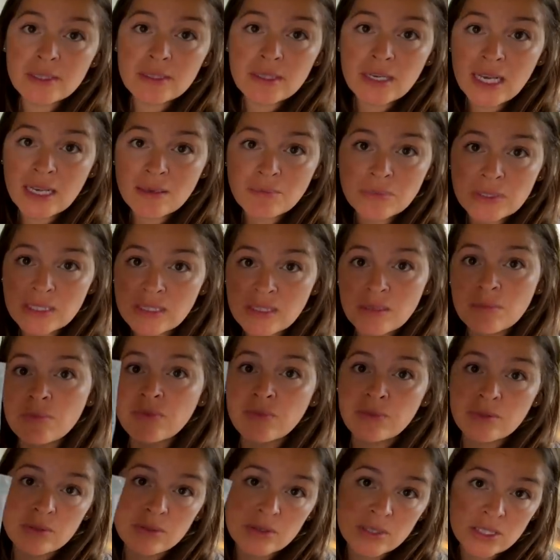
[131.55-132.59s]
time is
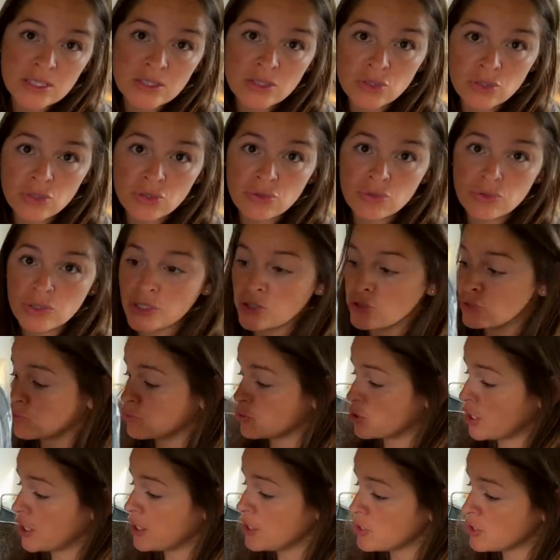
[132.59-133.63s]
something that you need to
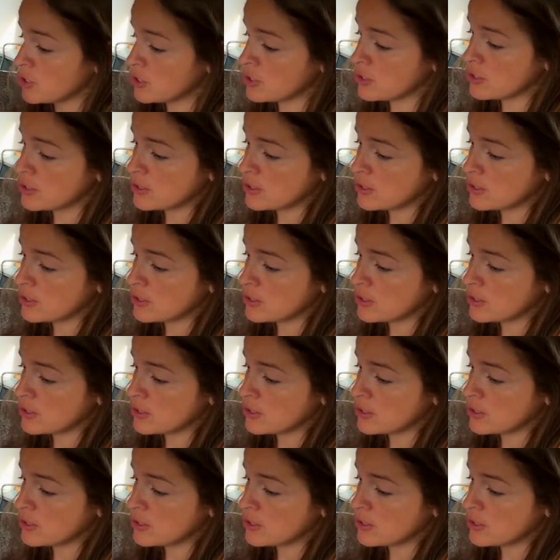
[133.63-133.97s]
change.